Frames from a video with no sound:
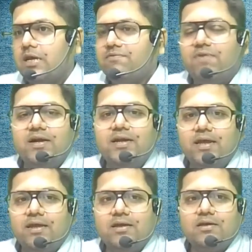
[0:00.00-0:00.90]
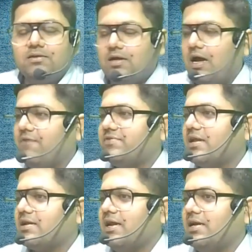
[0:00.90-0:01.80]
One day
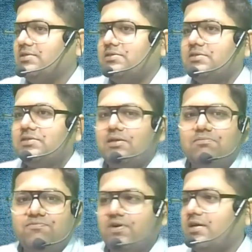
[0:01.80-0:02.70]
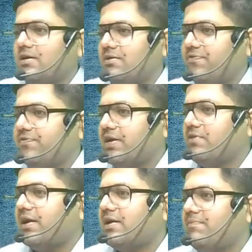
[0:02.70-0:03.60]
after class, some work
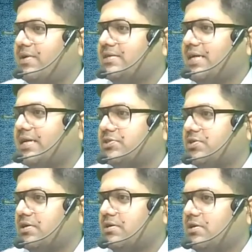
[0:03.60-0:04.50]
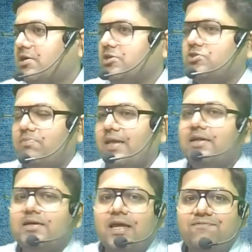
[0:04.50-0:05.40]
15-20 minutes extra. So by
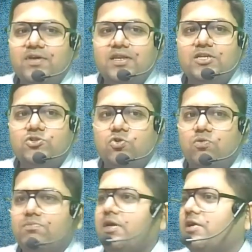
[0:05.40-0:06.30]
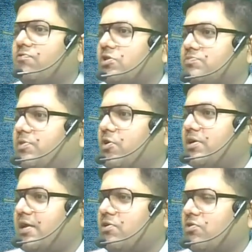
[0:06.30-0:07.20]
the time we reached home, it was beyond
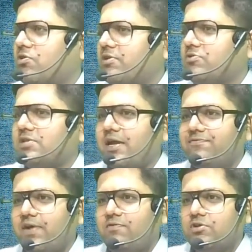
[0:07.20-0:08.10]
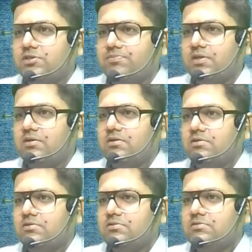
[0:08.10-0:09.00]
10 o'clock. It was 10:05 or something.
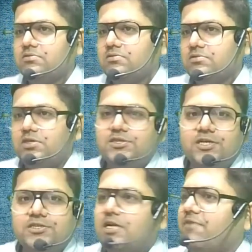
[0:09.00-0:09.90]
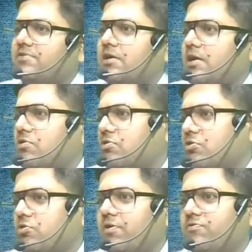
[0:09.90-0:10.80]
He said, sir, after 10 o'clock,
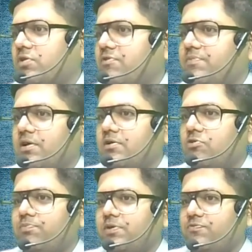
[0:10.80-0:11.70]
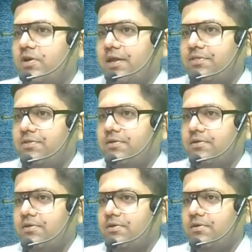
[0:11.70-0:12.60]
you have to give me 100 rupees for taxi.
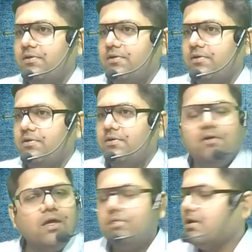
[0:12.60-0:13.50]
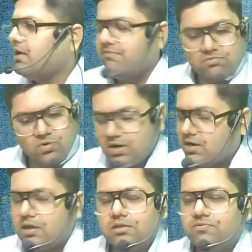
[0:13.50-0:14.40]
I said, I will book a
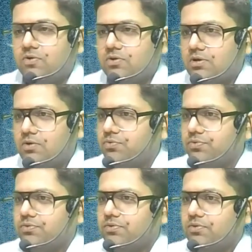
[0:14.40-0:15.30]
taxi for your house.